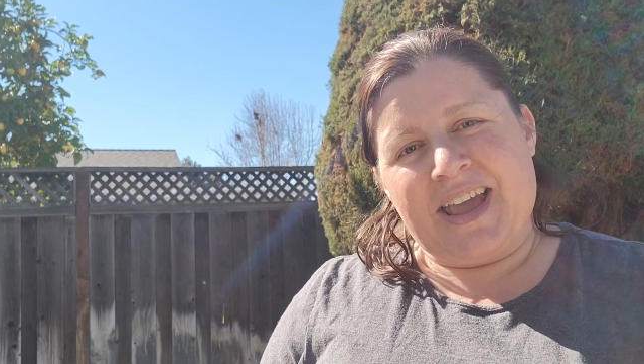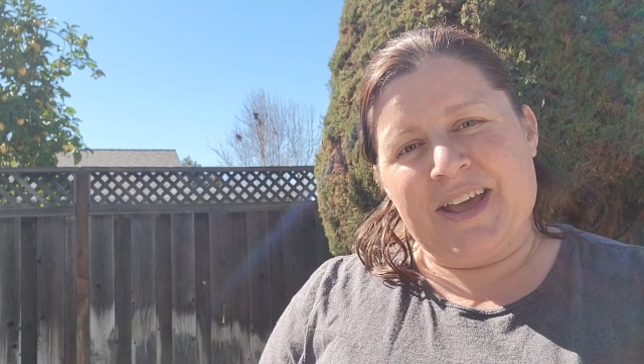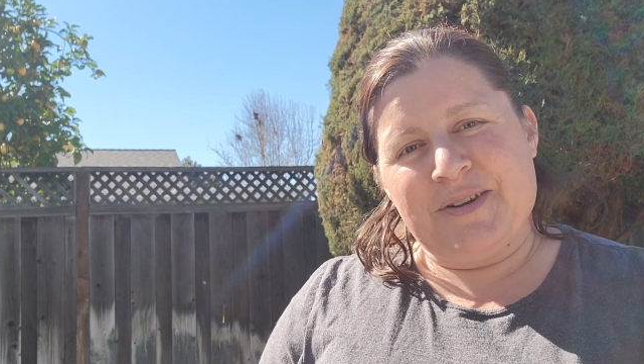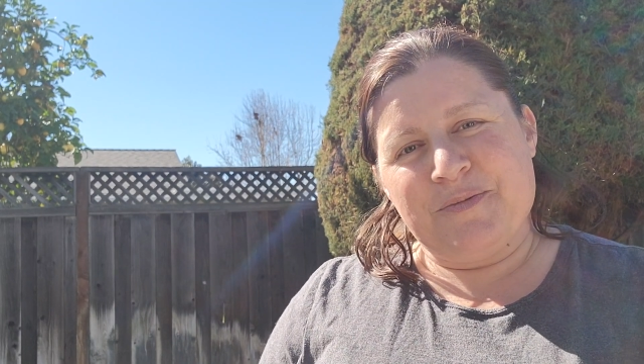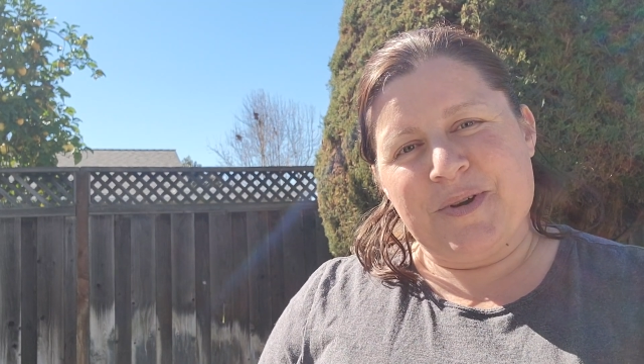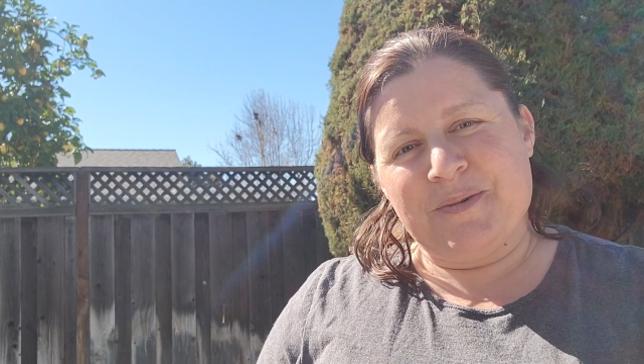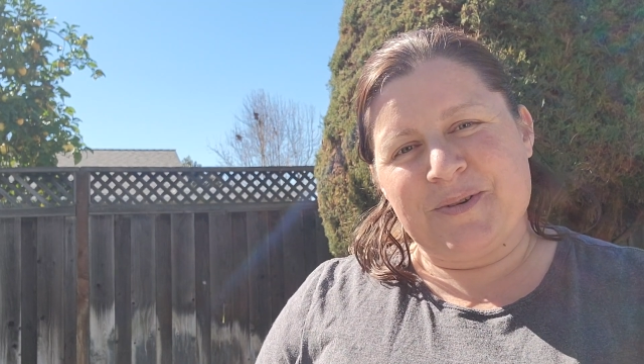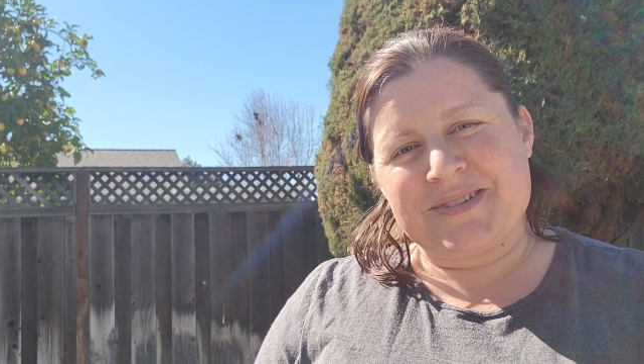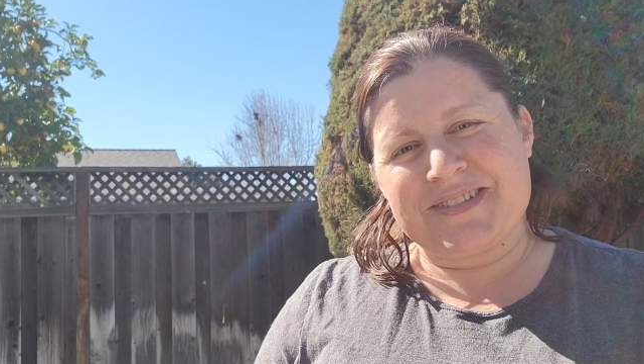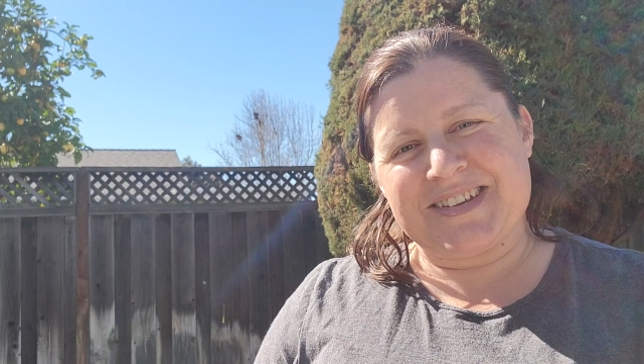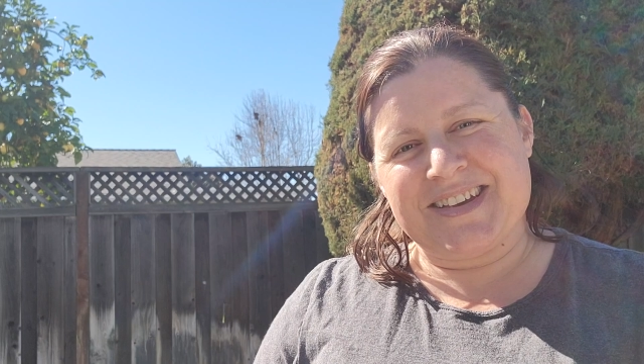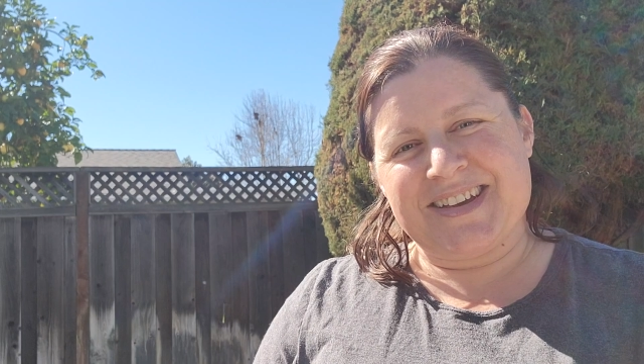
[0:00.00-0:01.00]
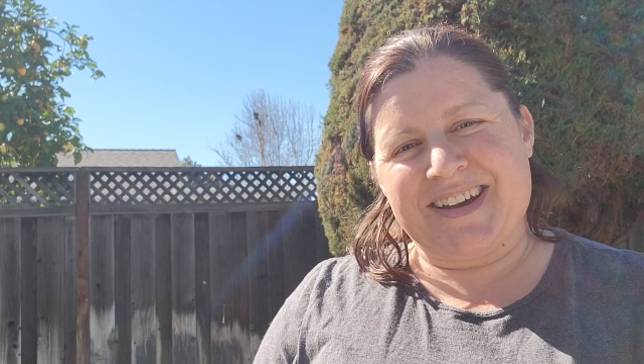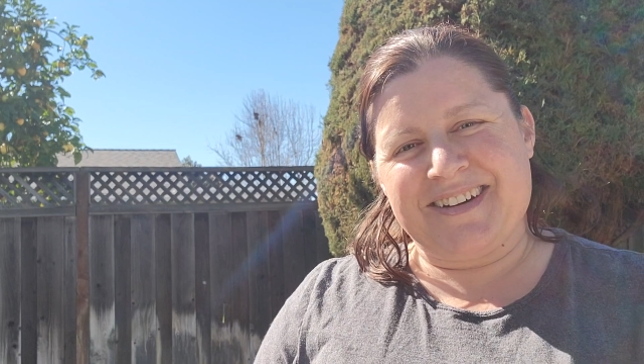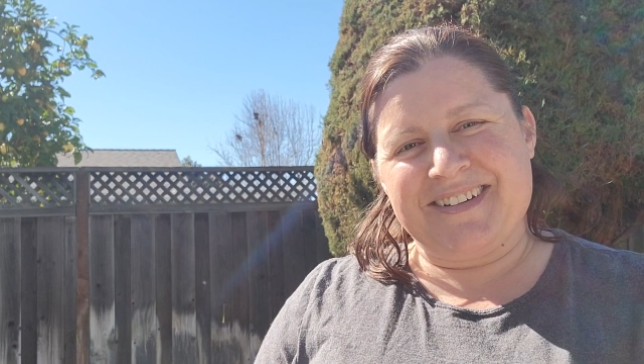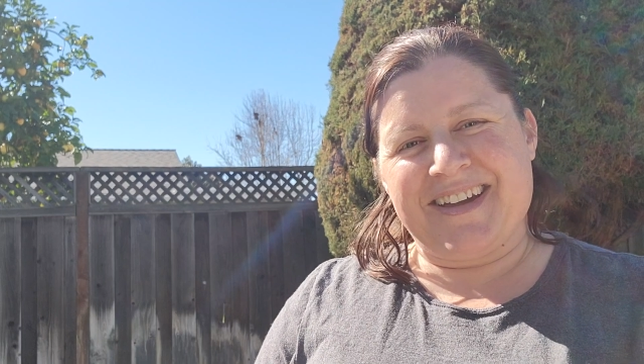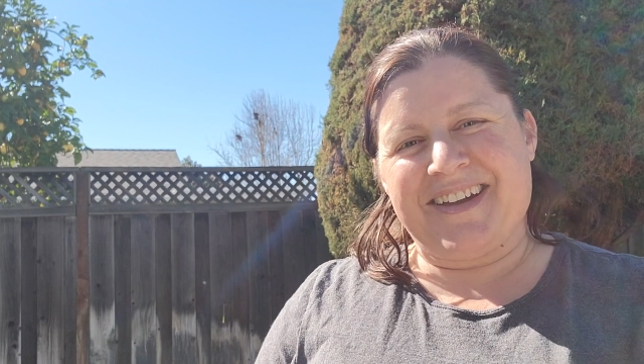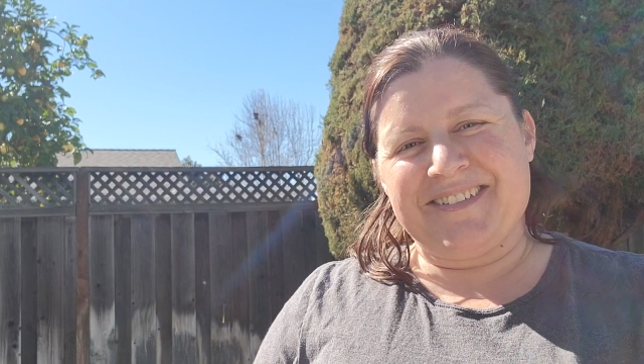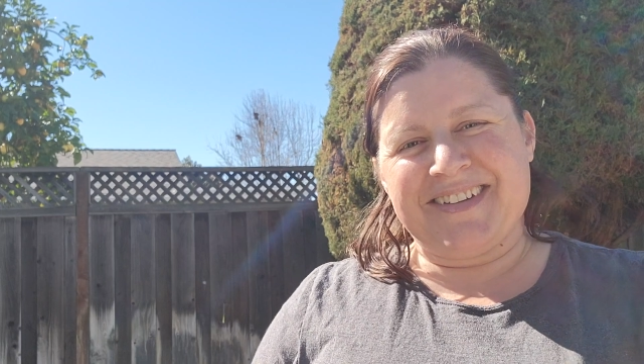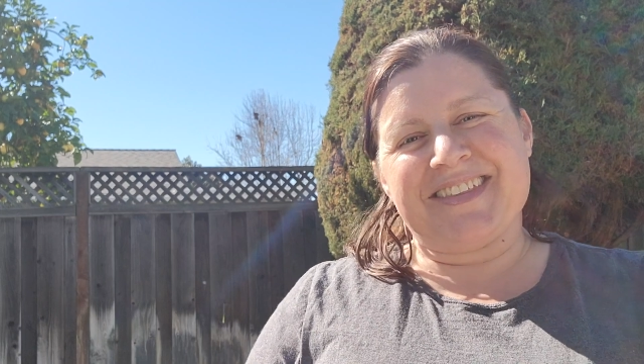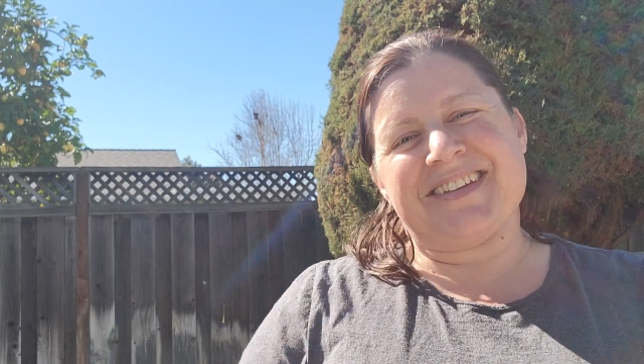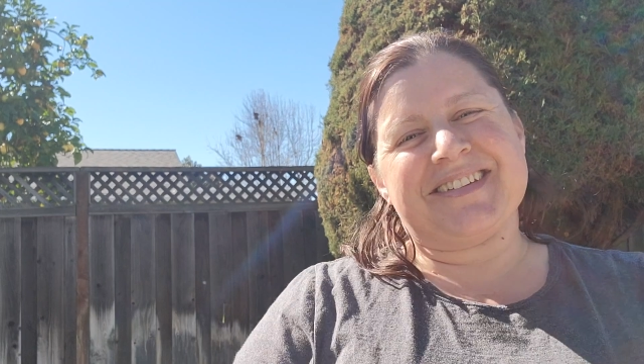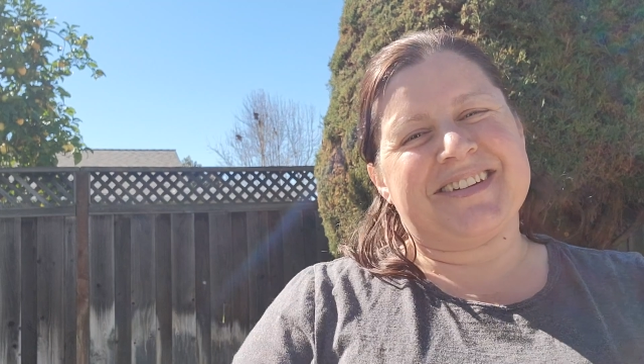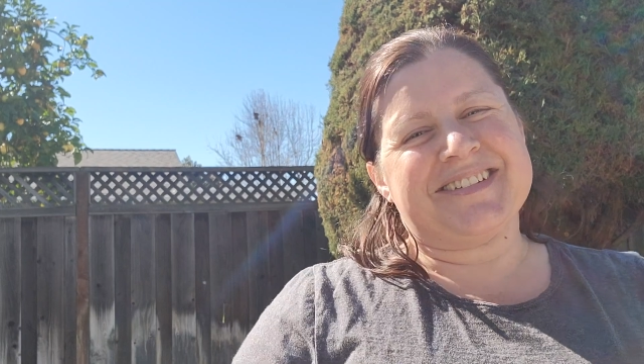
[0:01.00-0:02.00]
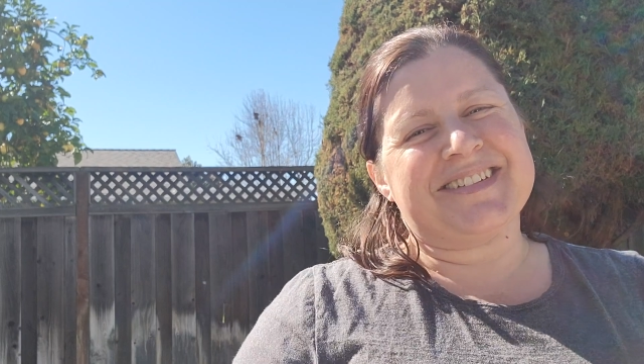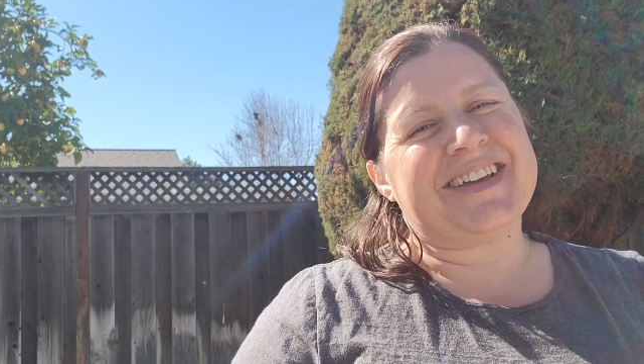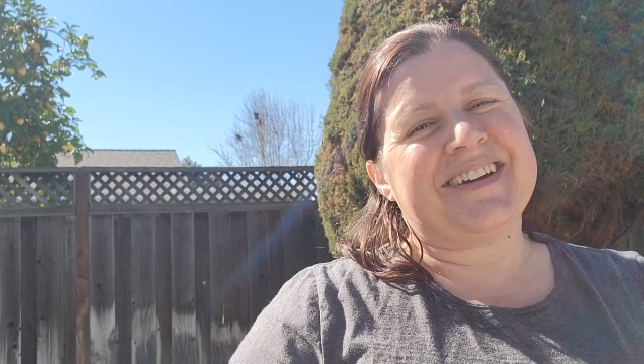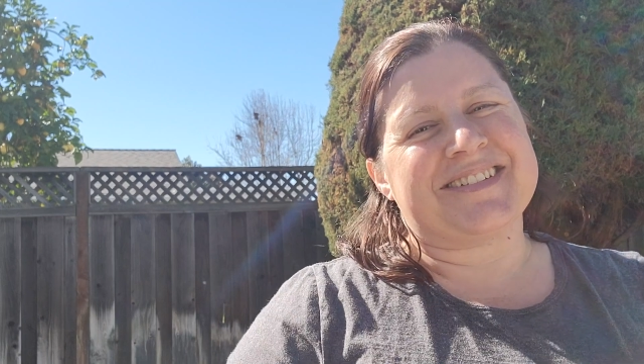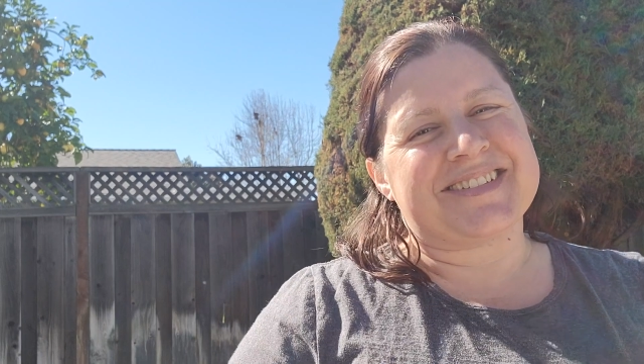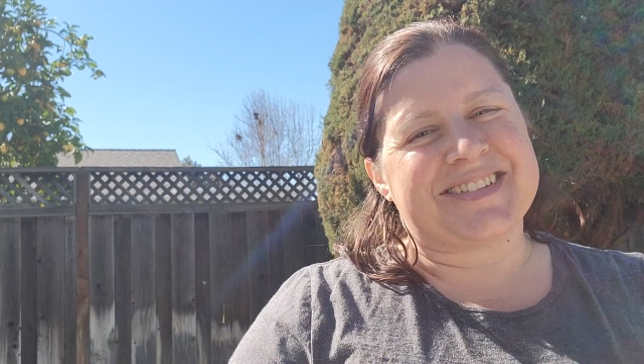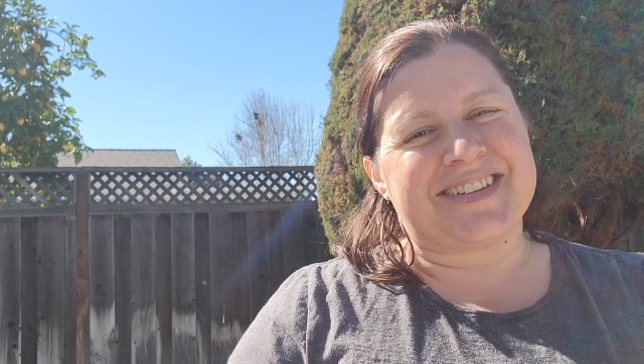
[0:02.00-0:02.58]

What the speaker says: and we will see how everything turns out.